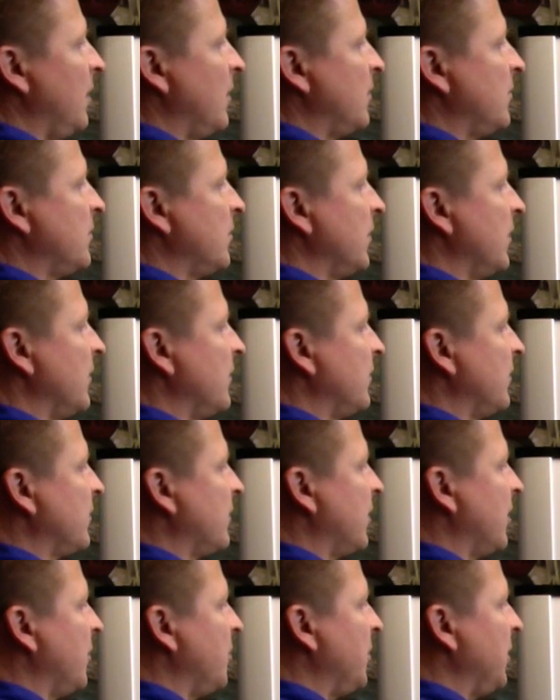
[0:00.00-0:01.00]
So this is
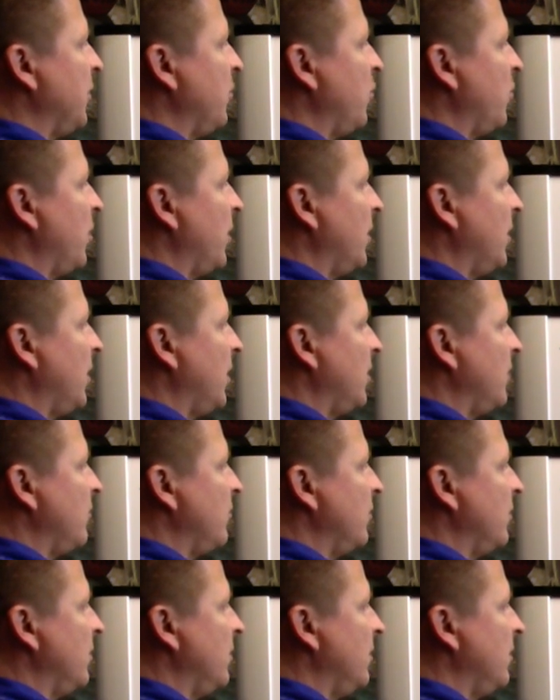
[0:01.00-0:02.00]
going to be
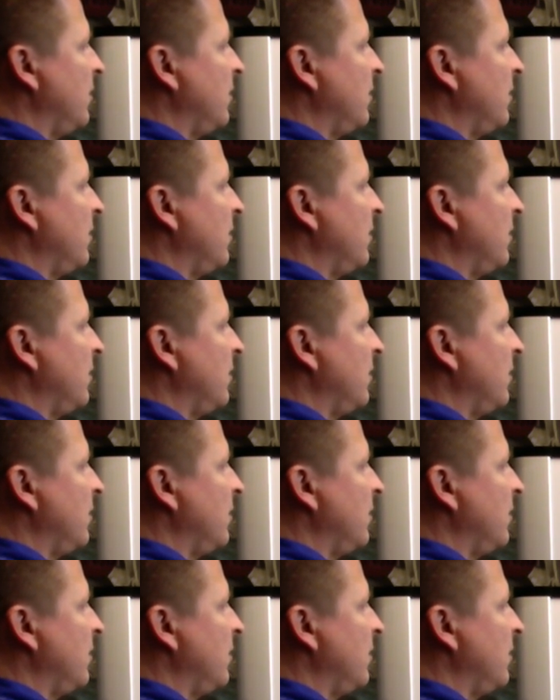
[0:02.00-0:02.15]
100